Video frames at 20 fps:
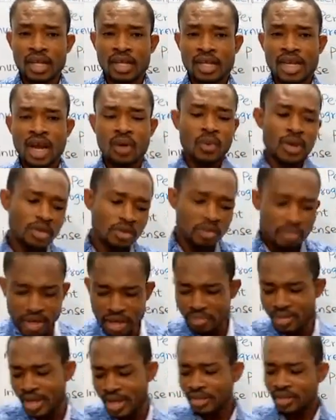Now, when you
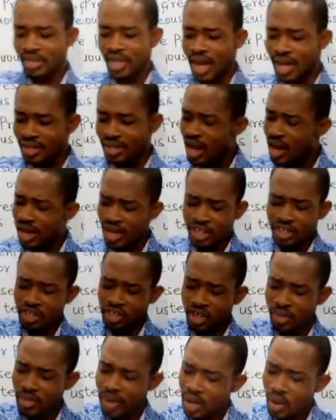meet me, I just ask,
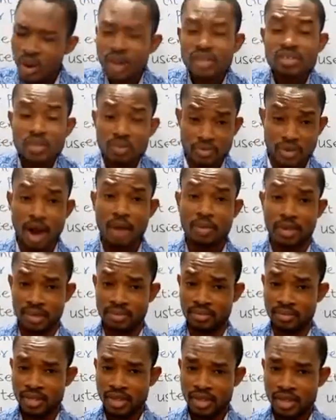Engineer Marco, what's the
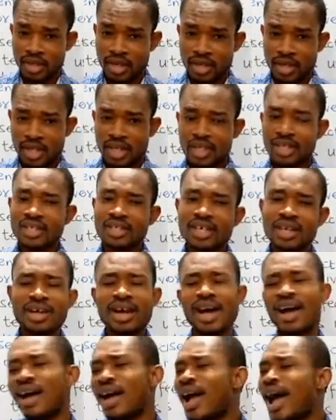problem? I can tell,
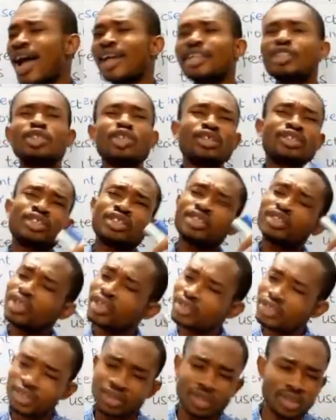I just
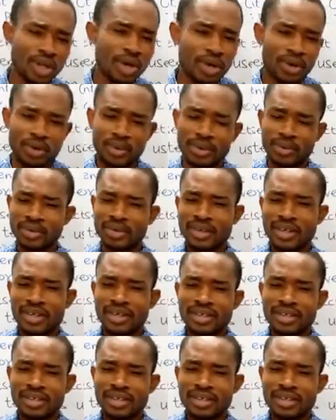don't know.